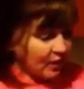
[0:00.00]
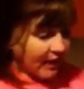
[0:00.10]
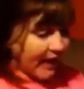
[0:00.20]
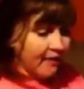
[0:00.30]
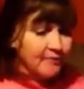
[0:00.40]
So I
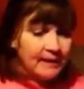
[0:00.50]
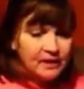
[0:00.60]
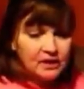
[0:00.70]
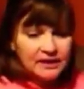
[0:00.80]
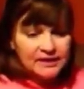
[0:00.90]
have my
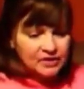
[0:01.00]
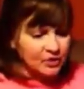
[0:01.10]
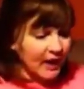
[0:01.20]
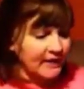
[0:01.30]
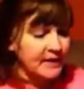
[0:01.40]
little
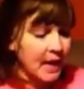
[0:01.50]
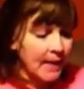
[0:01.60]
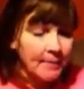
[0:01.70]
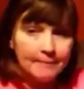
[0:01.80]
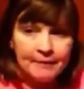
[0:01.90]
Easter eggs.
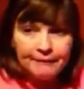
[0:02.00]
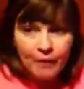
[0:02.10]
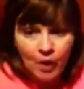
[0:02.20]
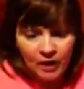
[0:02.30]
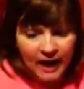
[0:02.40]
But
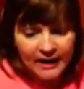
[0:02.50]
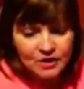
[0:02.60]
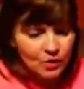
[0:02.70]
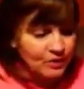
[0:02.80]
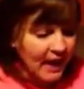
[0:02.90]
before I
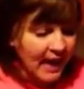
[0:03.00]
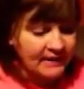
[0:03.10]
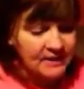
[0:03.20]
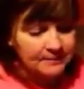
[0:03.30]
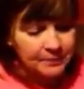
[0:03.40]
do
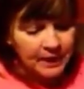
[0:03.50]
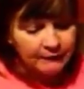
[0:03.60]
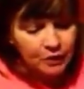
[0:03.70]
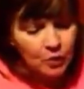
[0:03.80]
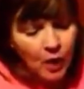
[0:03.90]
that,
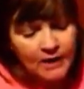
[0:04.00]
if you